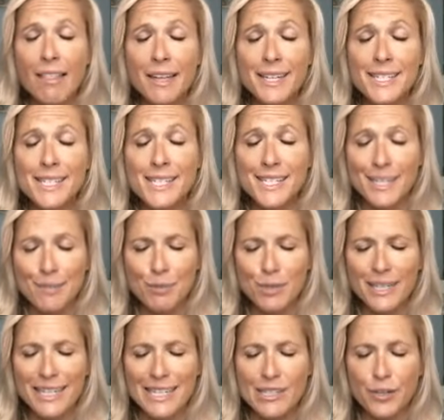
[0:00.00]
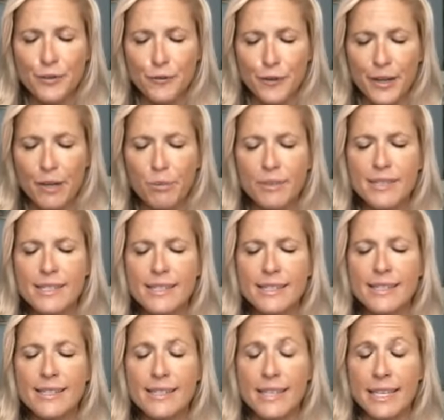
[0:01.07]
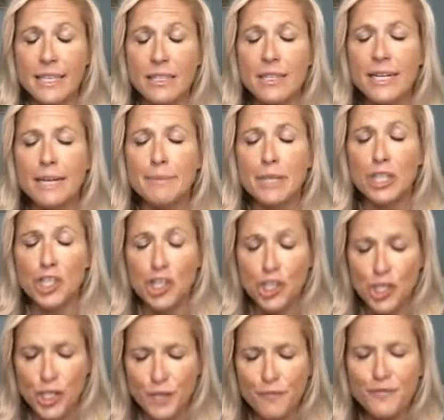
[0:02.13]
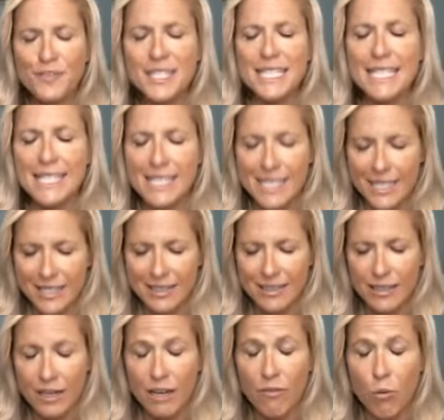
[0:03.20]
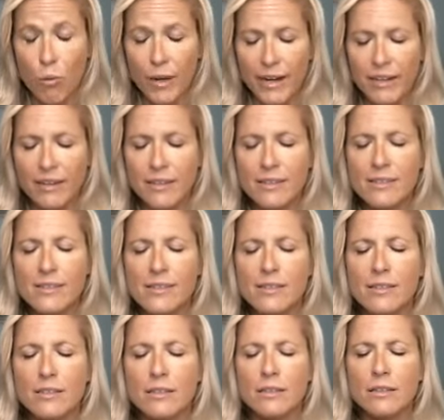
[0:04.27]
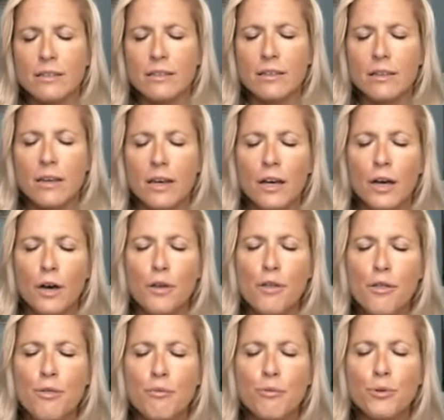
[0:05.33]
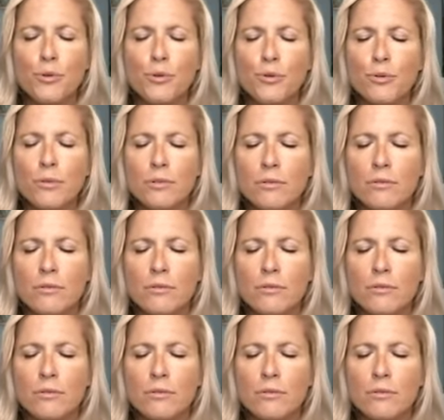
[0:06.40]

us stabilize our frequencies in the incoming shifts of awareness through